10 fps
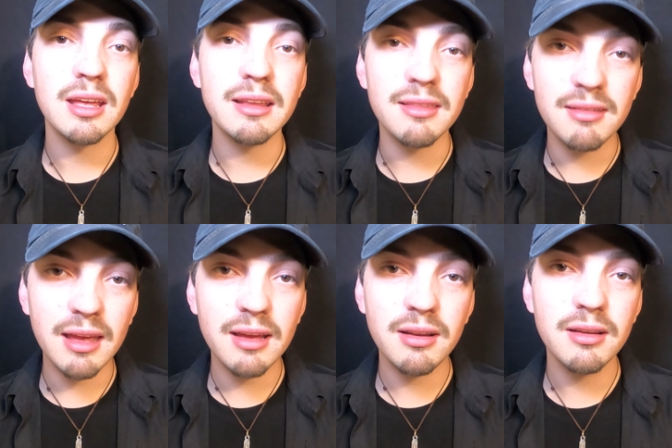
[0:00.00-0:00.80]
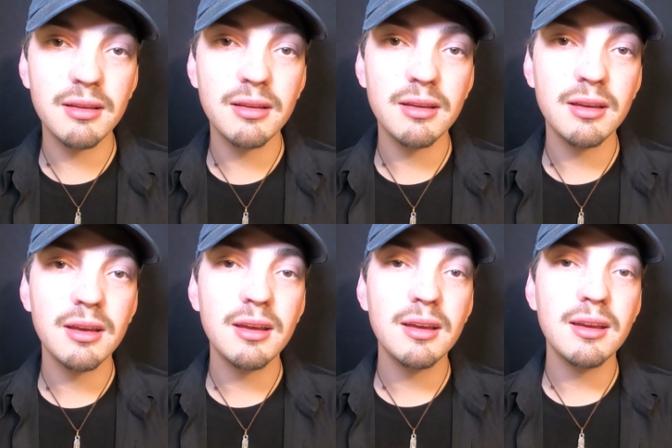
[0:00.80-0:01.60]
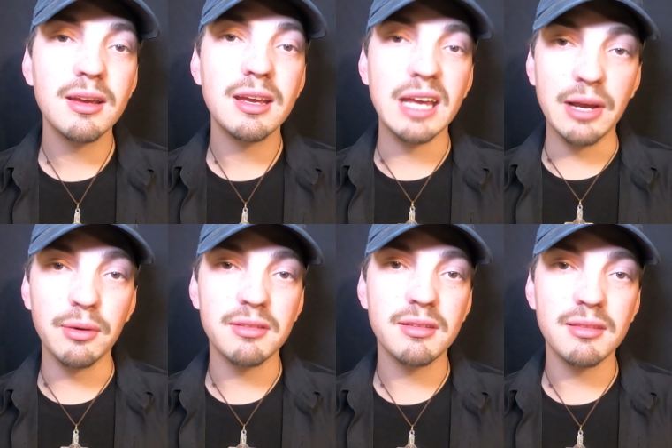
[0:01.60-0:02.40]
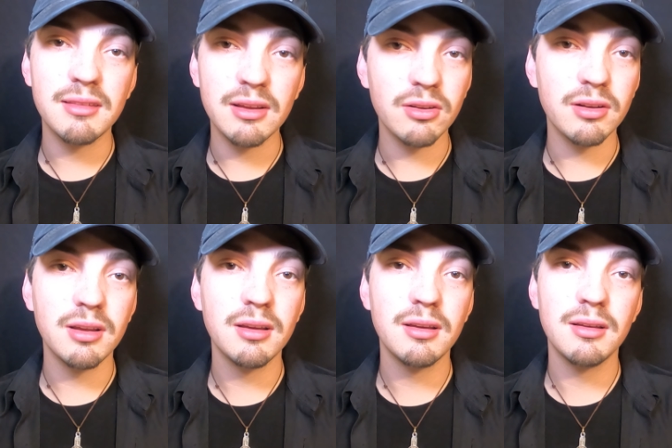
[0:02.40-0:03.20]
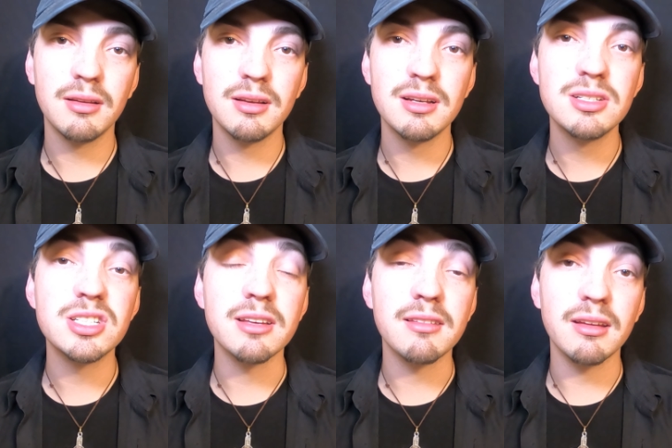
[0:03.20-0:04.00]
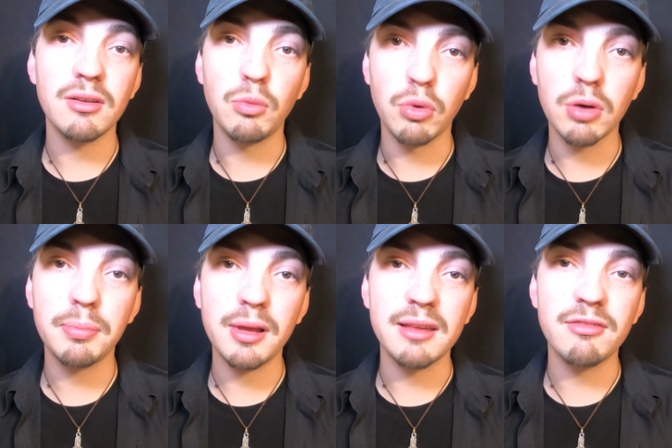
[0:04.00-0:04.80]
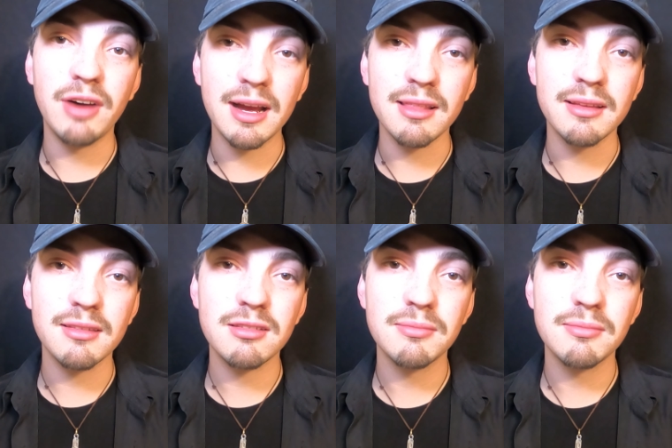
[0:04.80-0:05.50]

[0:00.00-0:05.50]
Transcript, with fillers: Instead, it was considered just workplace violence.